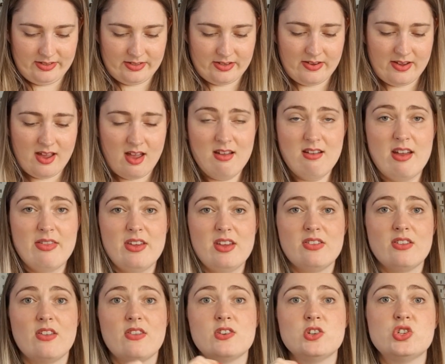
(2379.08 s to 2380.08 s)
yeah, I think
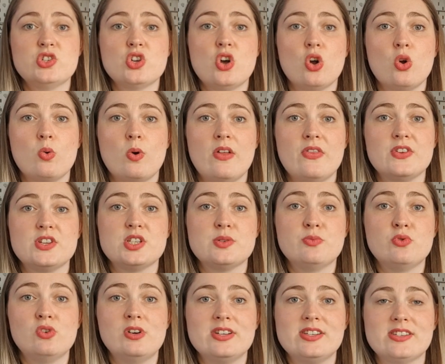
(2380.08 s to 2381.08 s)
that the sock one, the
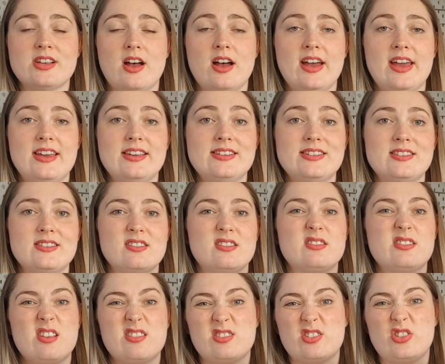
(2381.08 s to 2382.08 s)
smaller size,
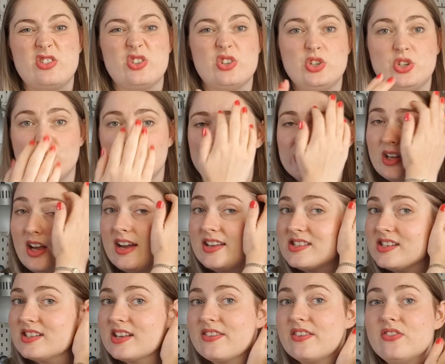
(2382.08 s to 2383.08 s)
so it's just the 2
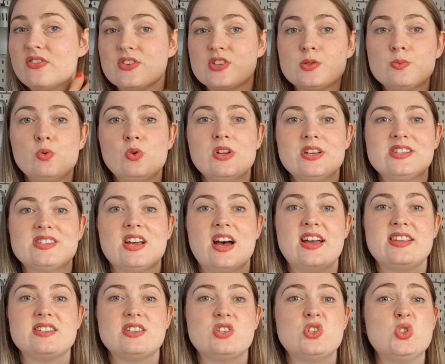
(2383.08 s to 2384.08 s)
sizes, I think the smaller
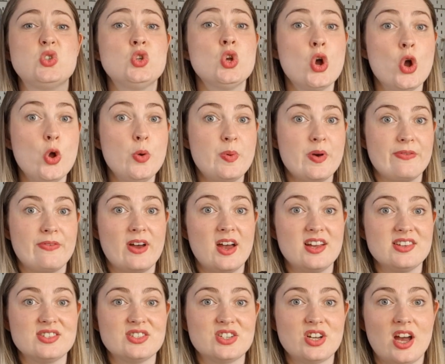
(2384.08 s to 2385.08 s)
size is super
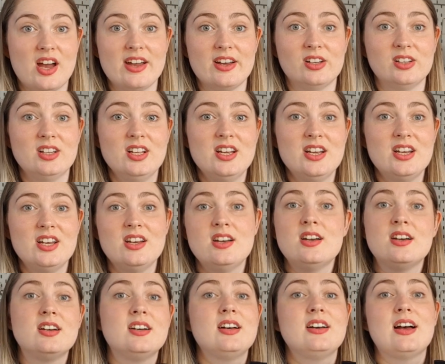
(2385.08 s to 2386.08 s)
versatile.
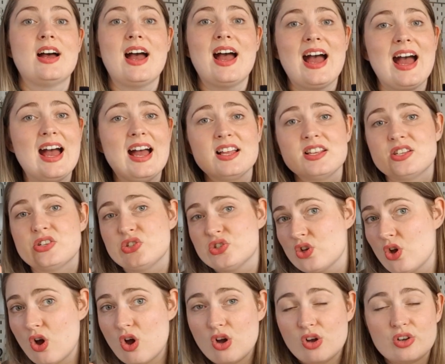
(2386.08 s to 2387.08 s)
Hats,
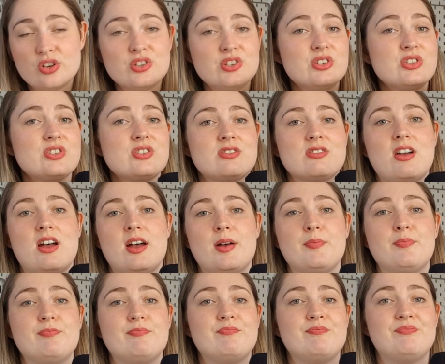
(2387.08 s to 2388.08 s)
socks,
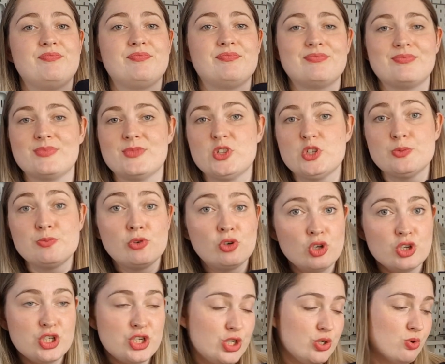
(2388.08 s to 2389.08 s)

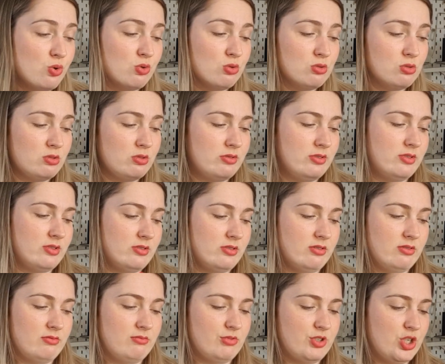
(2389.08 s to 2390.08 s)
smaller shawls,
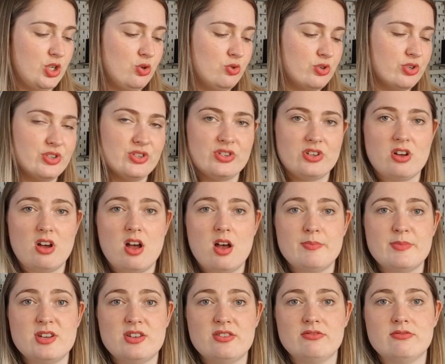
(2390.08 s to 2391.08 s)
children's
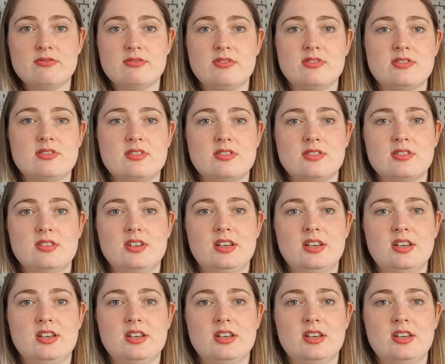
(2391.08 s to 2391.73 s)
garments.